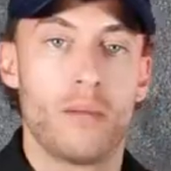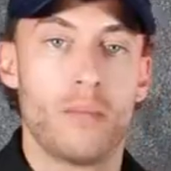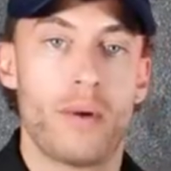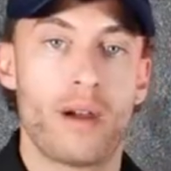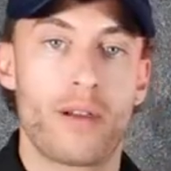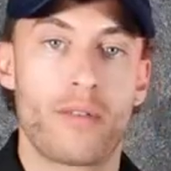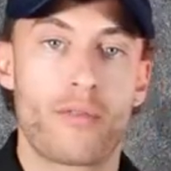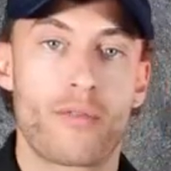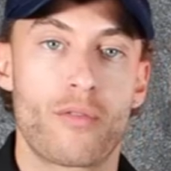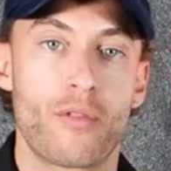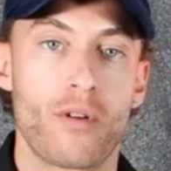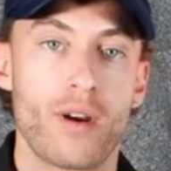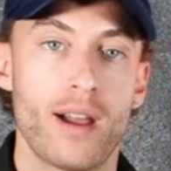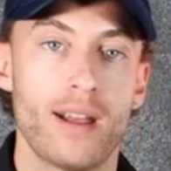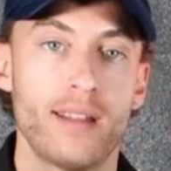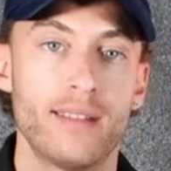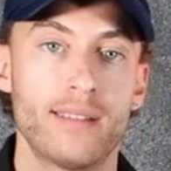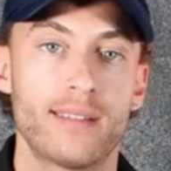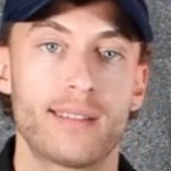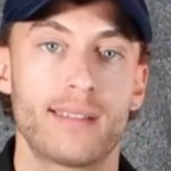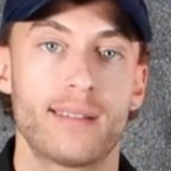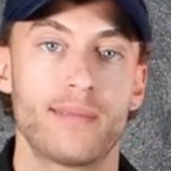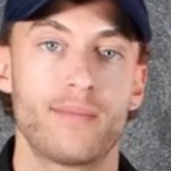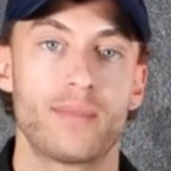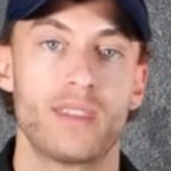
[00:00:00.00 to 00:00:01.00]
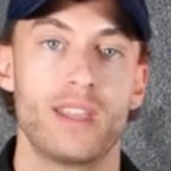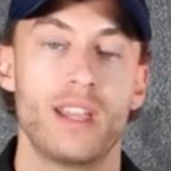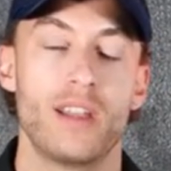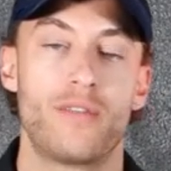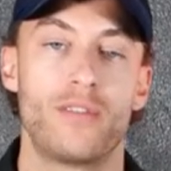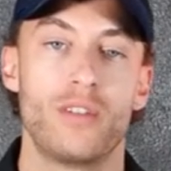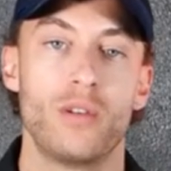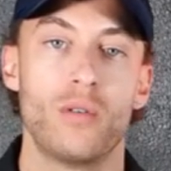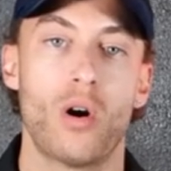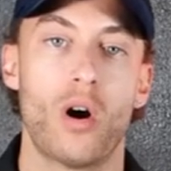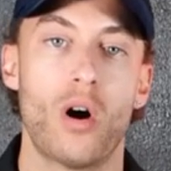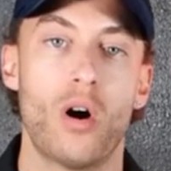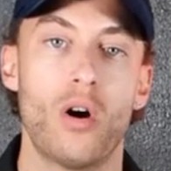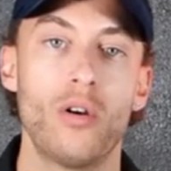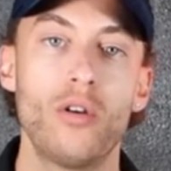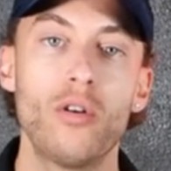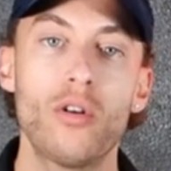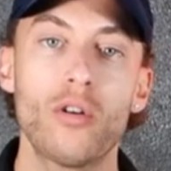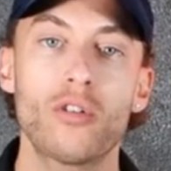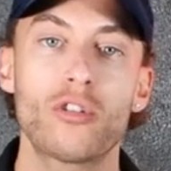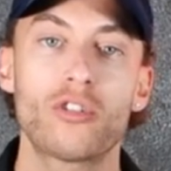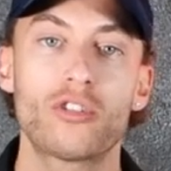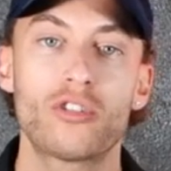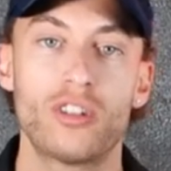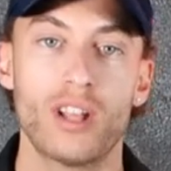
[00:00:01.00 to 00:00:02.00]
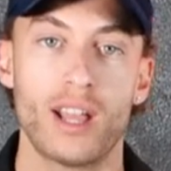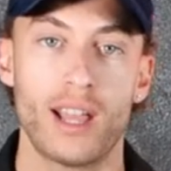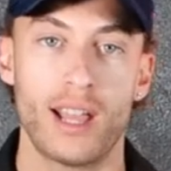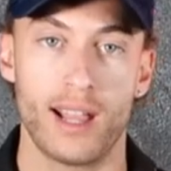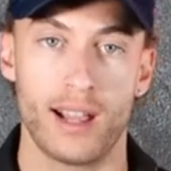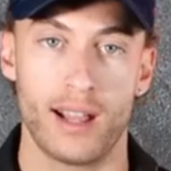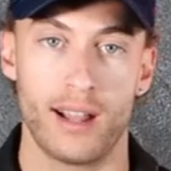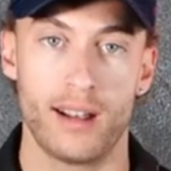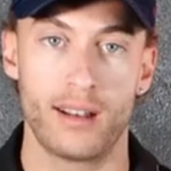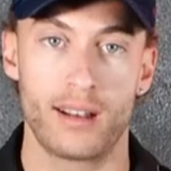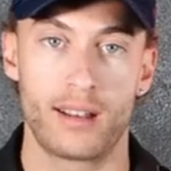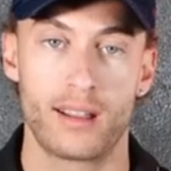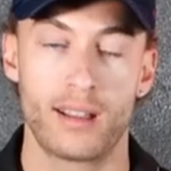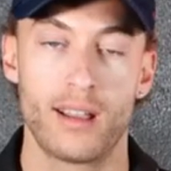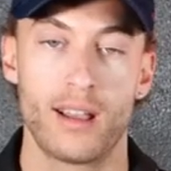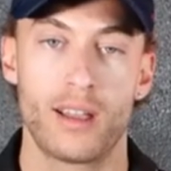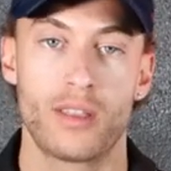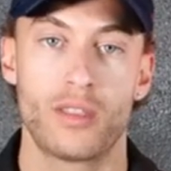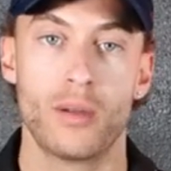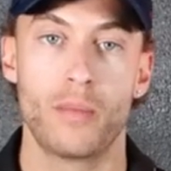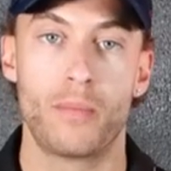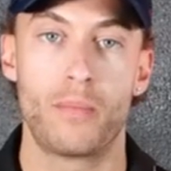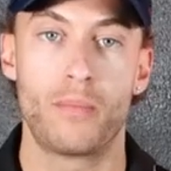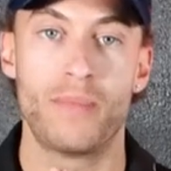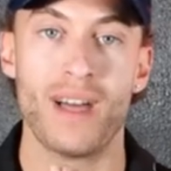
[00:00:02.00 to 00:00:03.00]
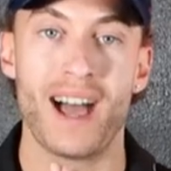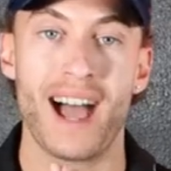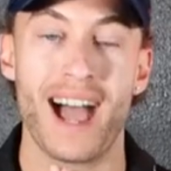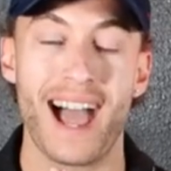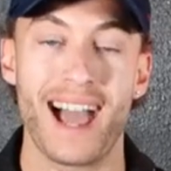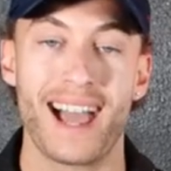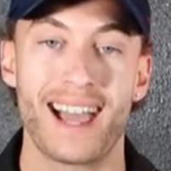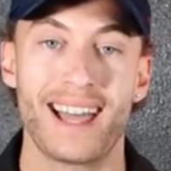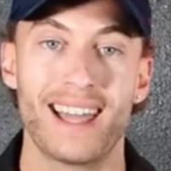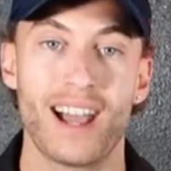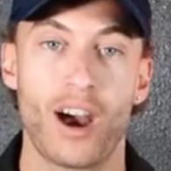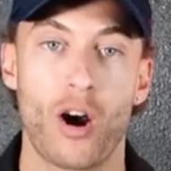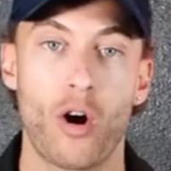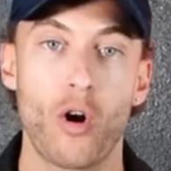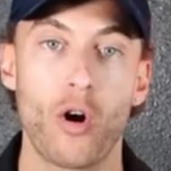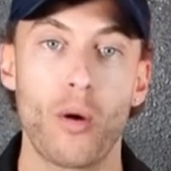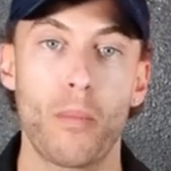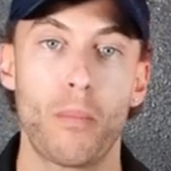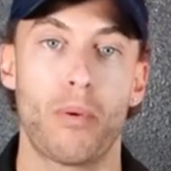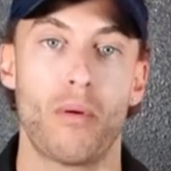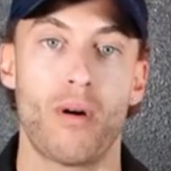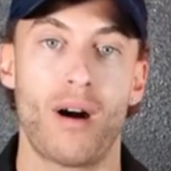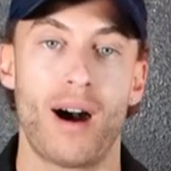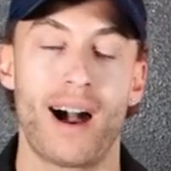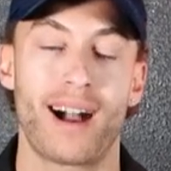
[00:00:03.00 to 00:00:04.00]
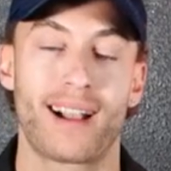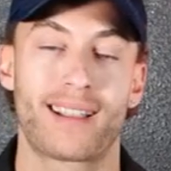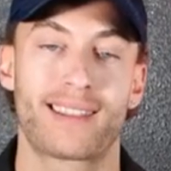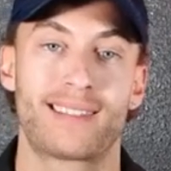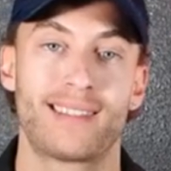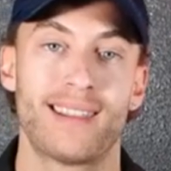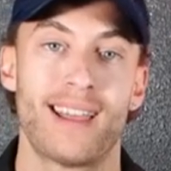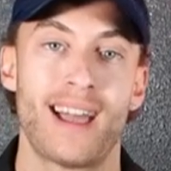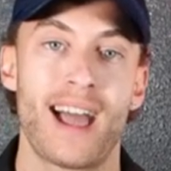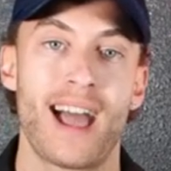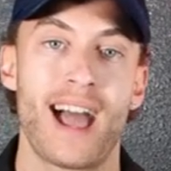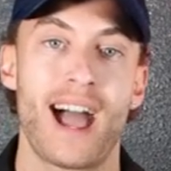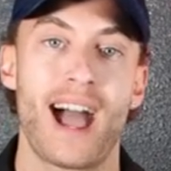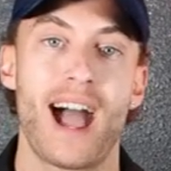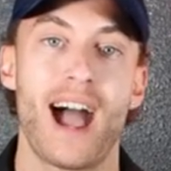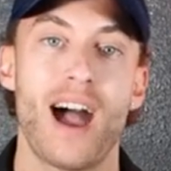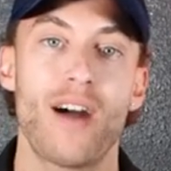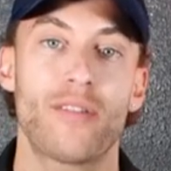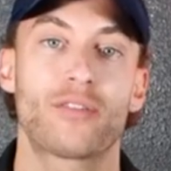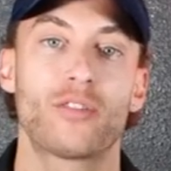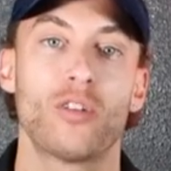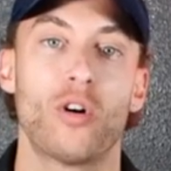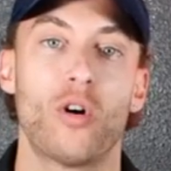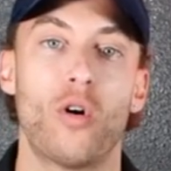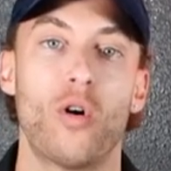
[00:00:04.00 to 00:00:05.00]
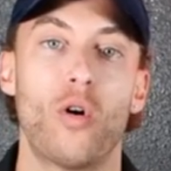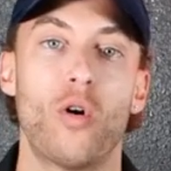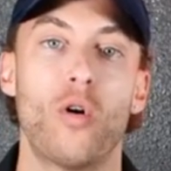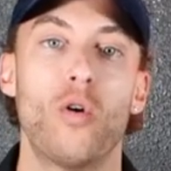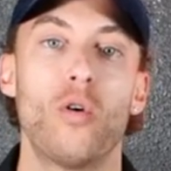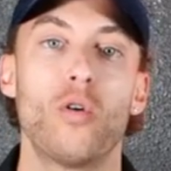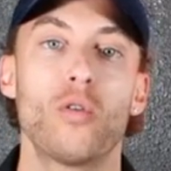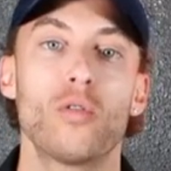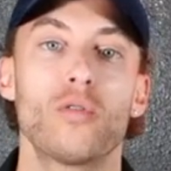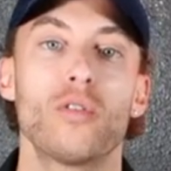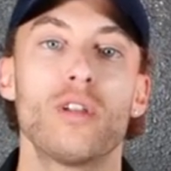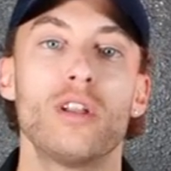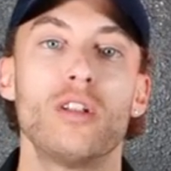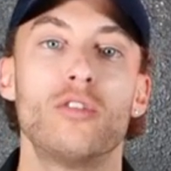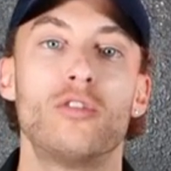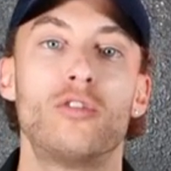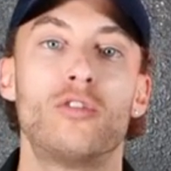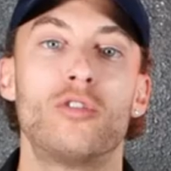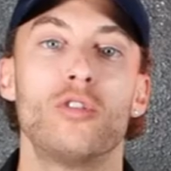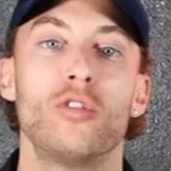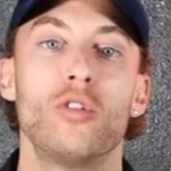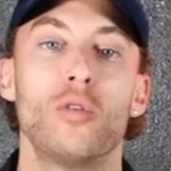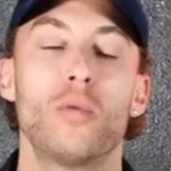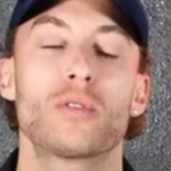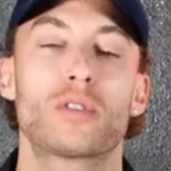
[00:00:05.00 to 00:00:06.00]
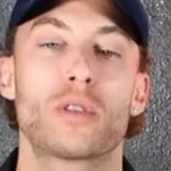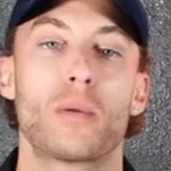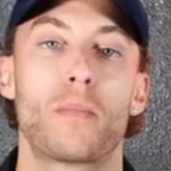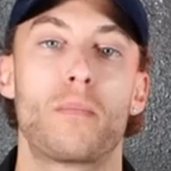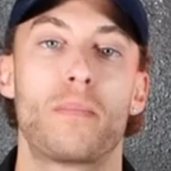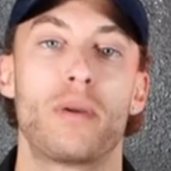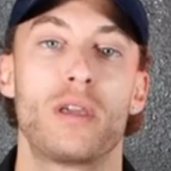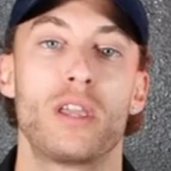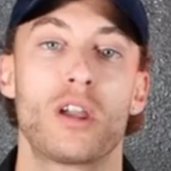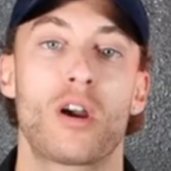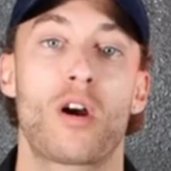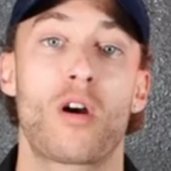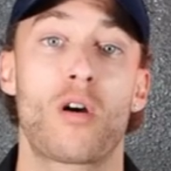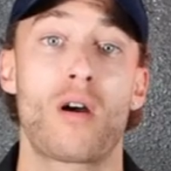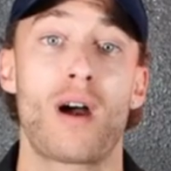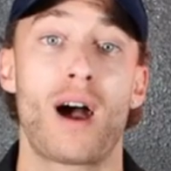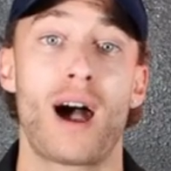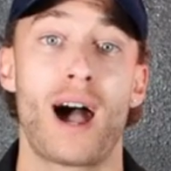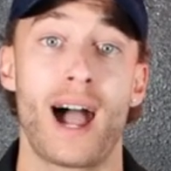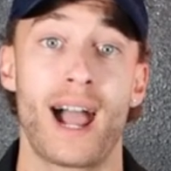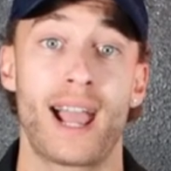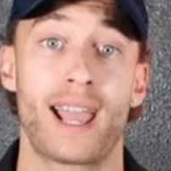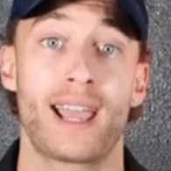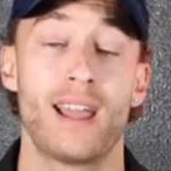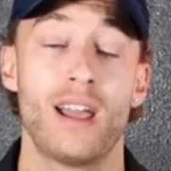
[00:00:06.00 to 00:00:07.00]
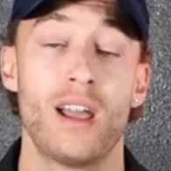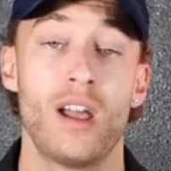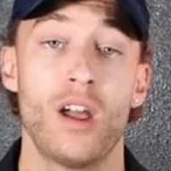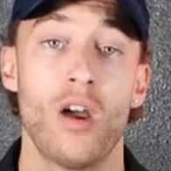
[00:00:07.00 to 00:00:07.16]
My friends, if you understand that, that heart blocks have to only do with the PRI,